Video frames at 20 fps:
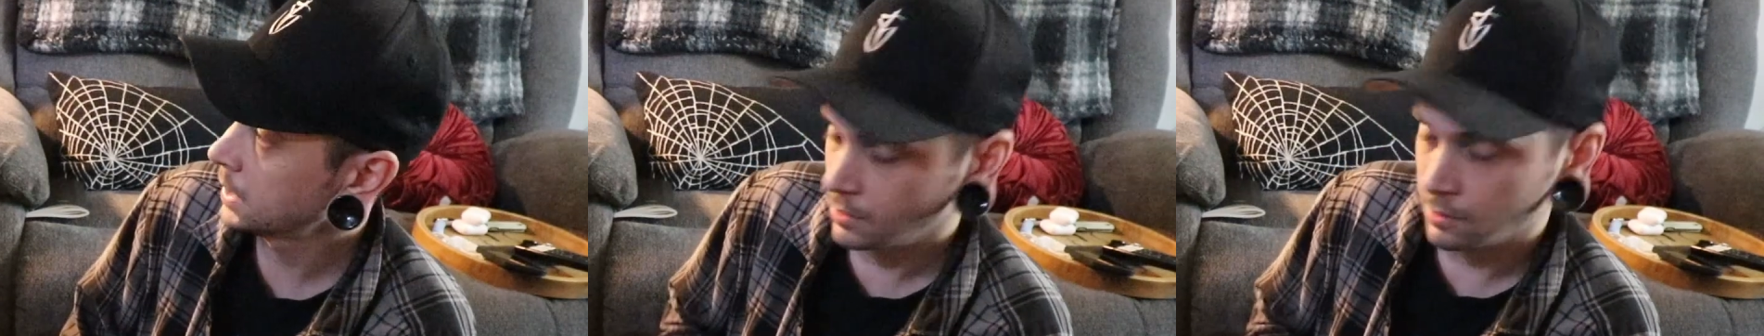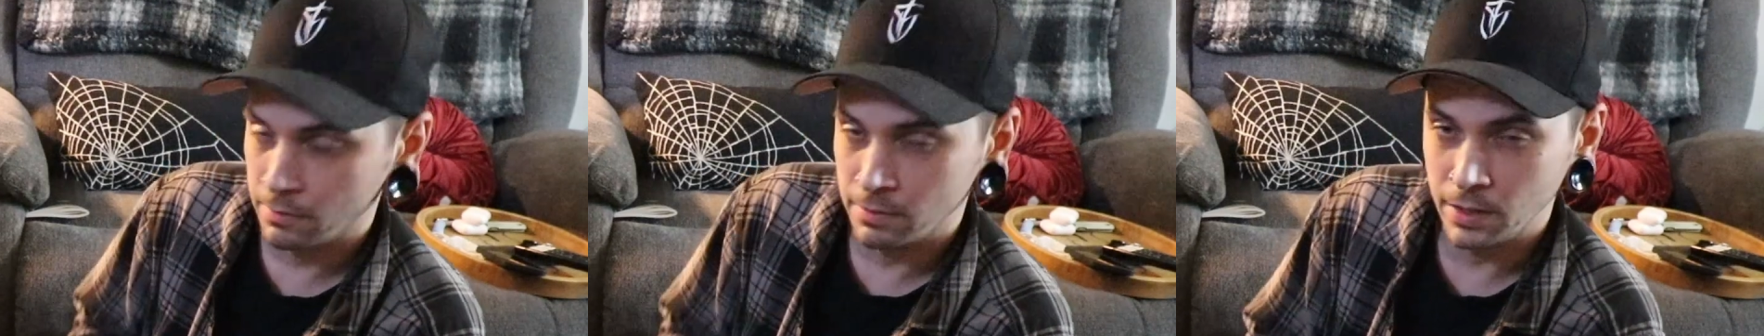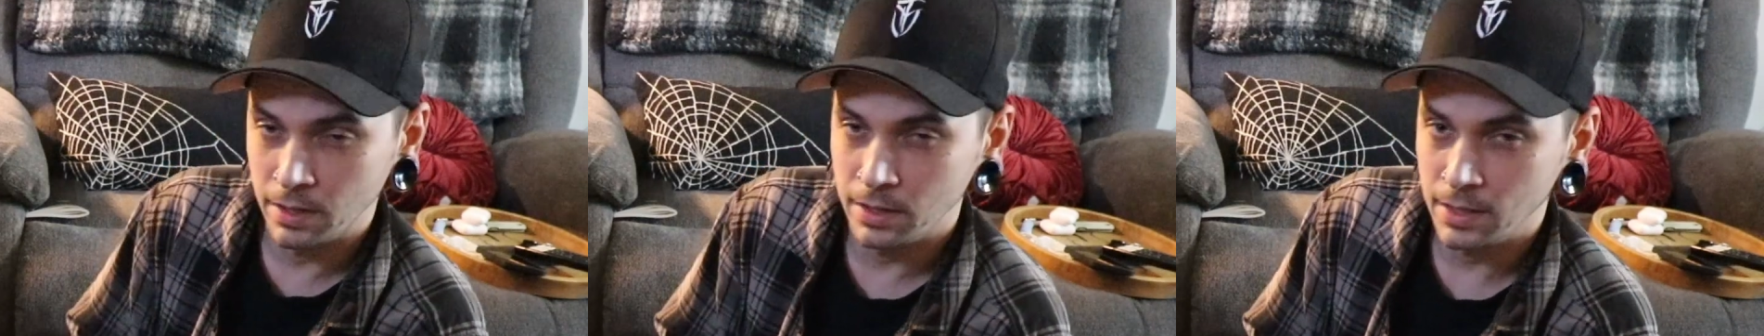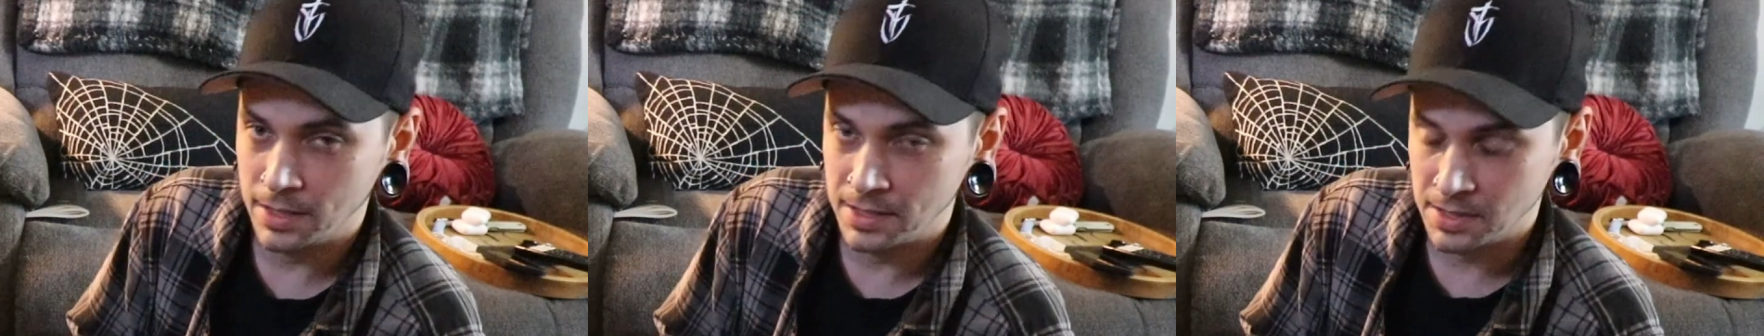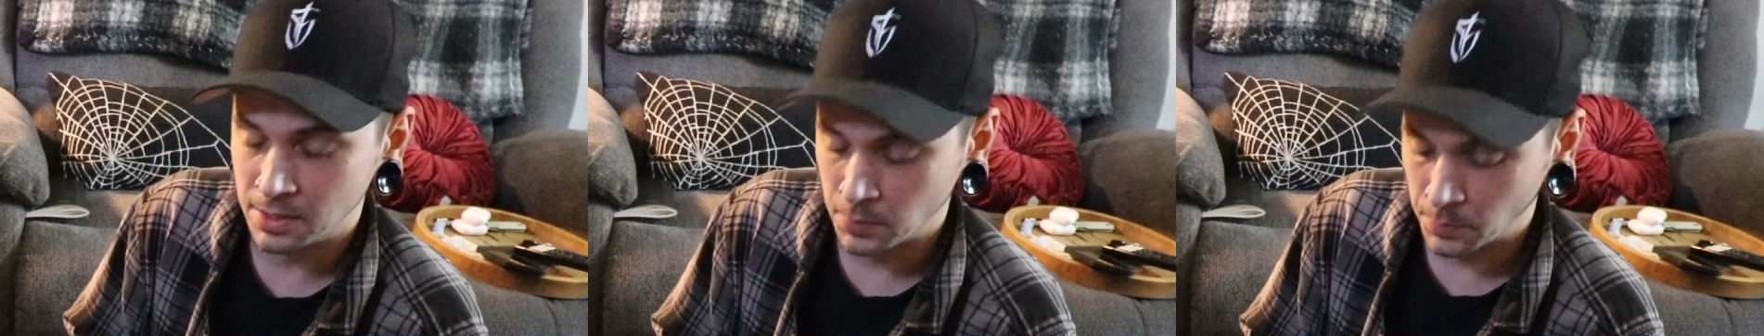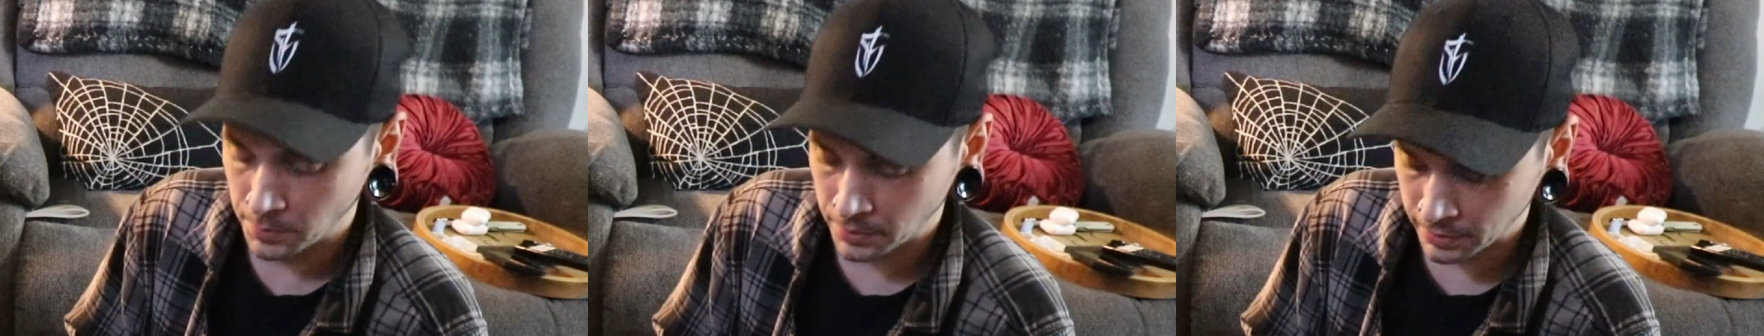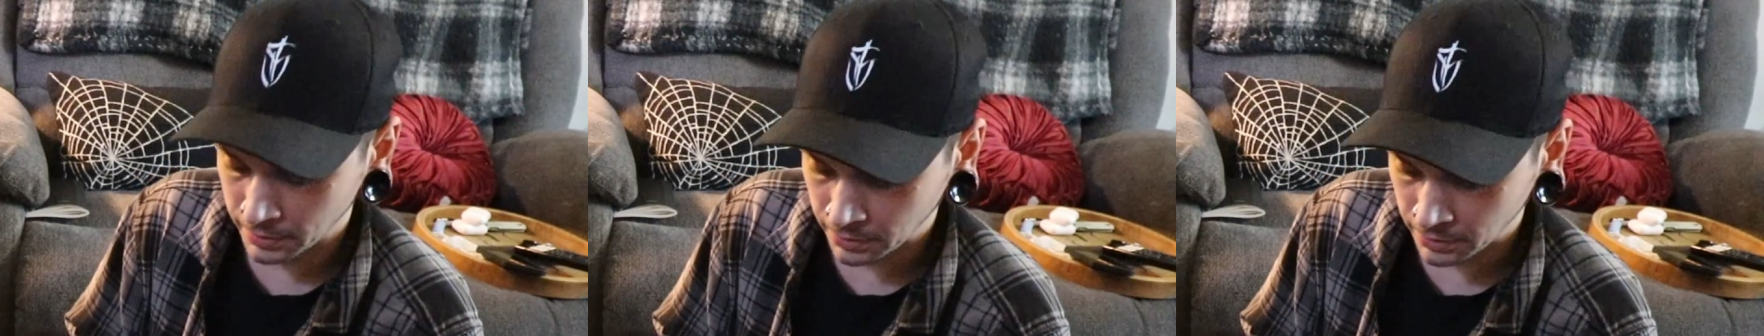The very last thing
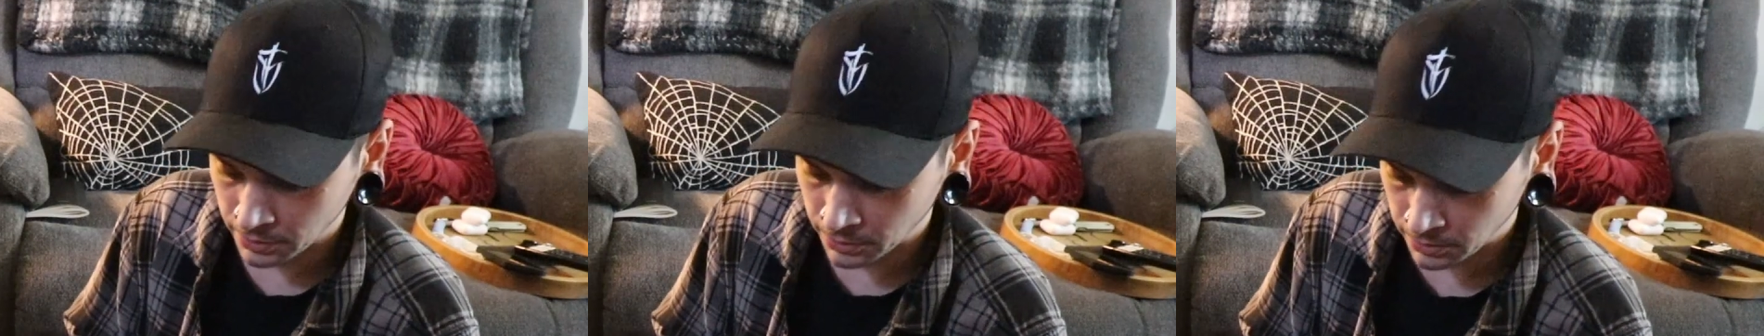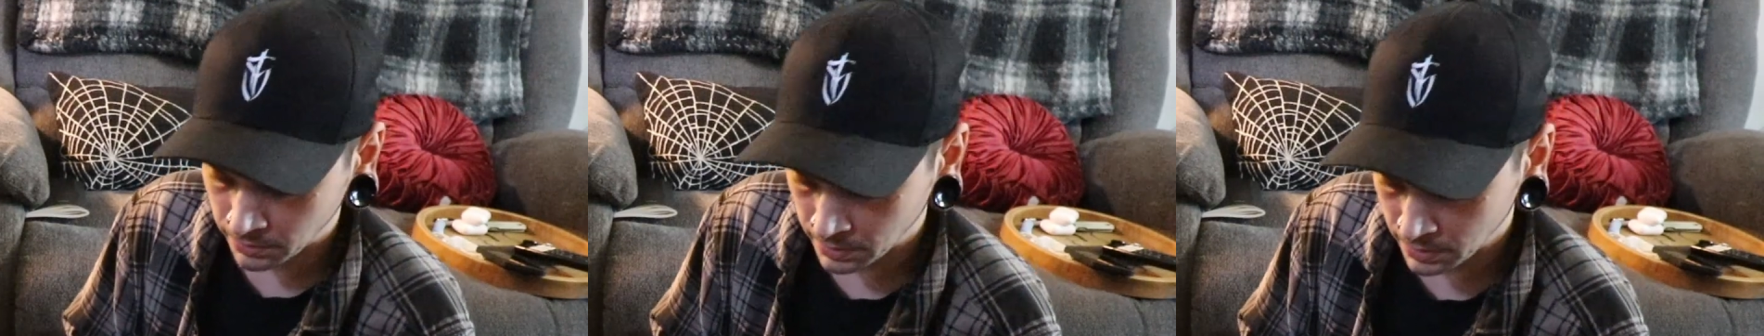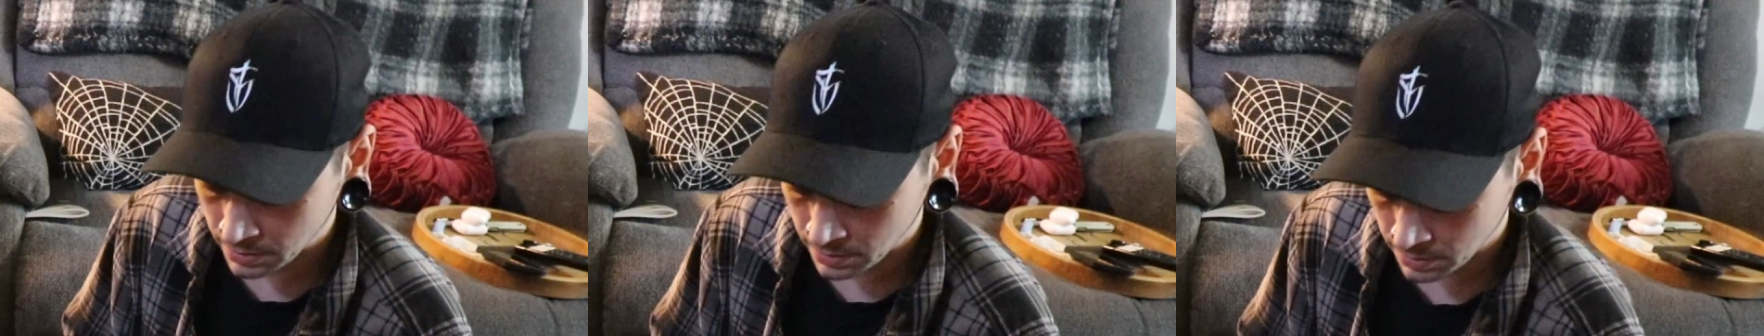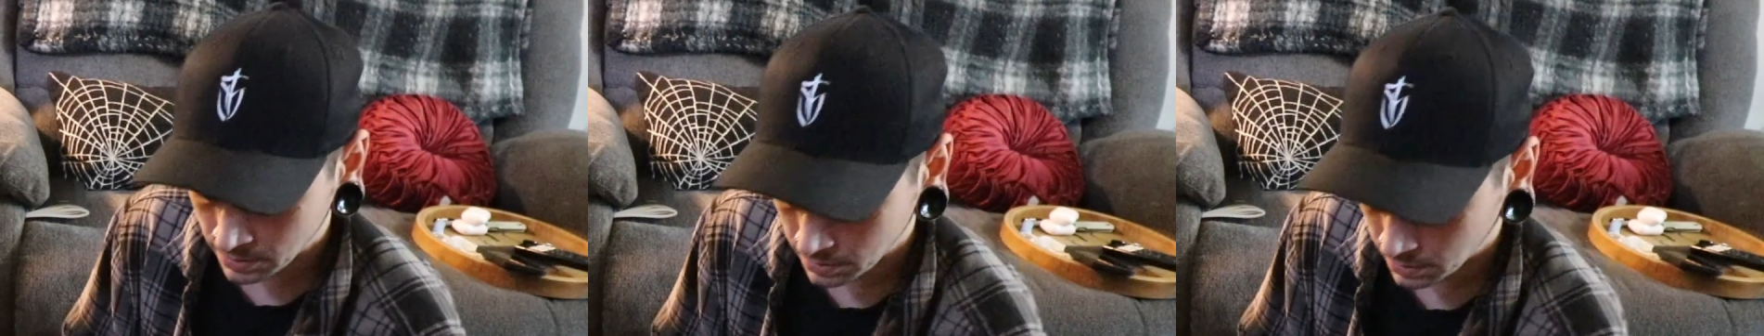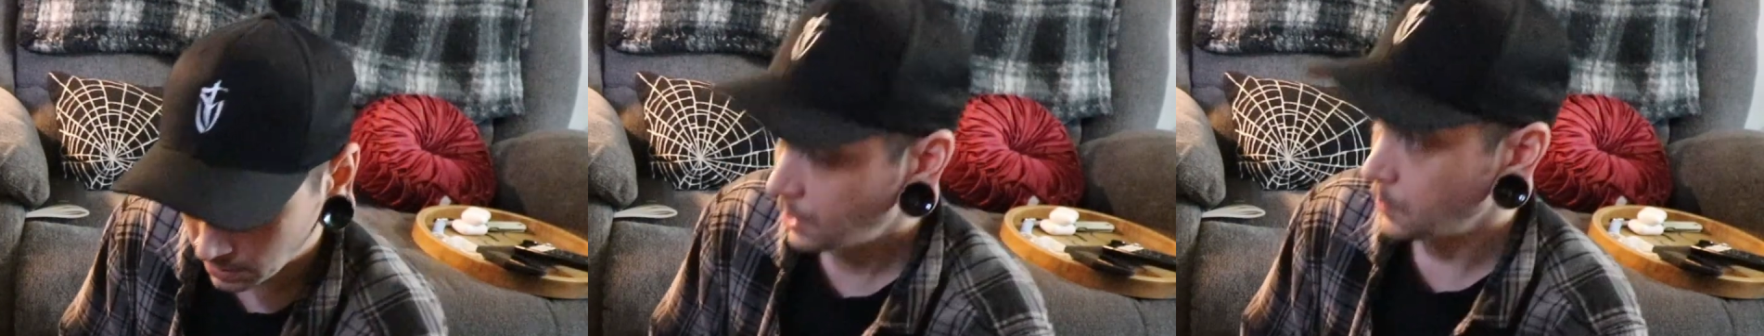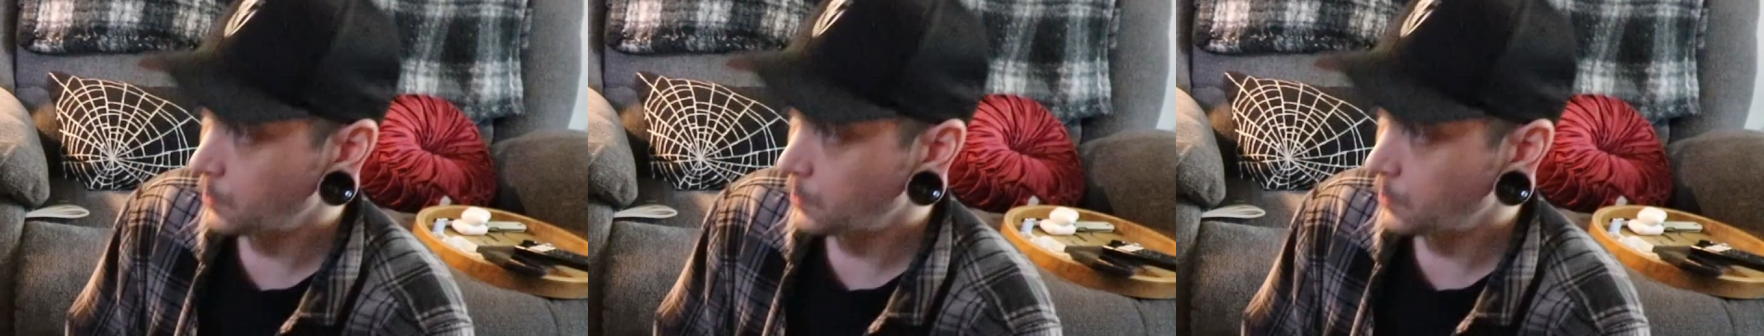we're gonna do is